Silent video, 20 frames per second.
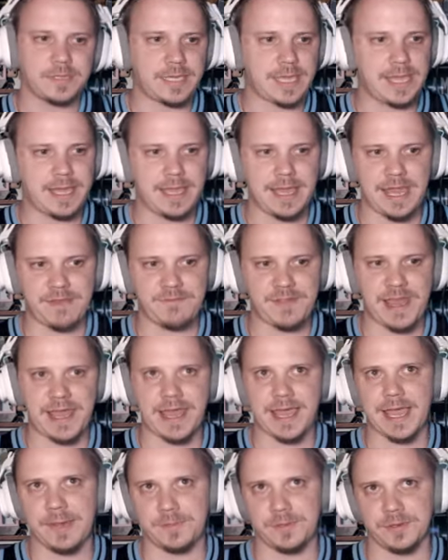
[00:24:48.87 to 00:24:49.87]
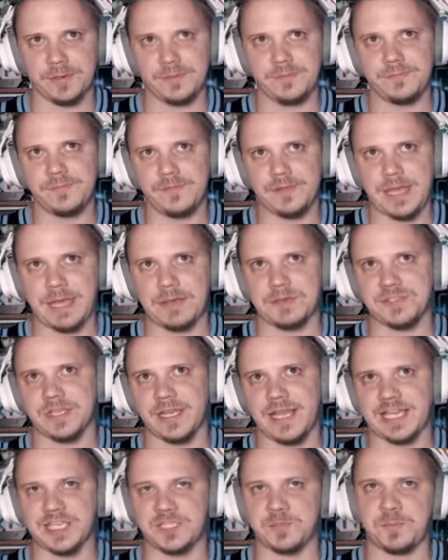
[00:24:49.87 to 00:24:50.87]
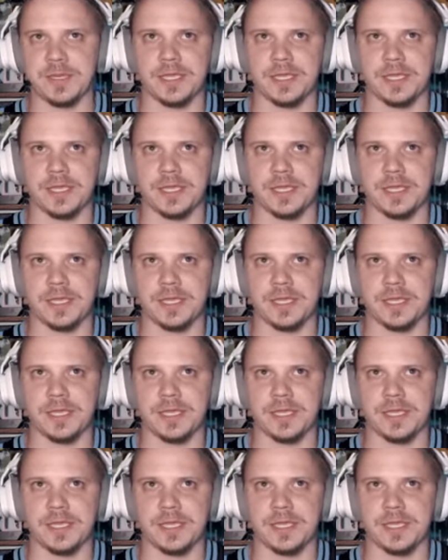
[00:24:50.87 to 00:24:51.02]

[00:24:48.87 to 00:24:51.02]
Can't have that happen. That was a nice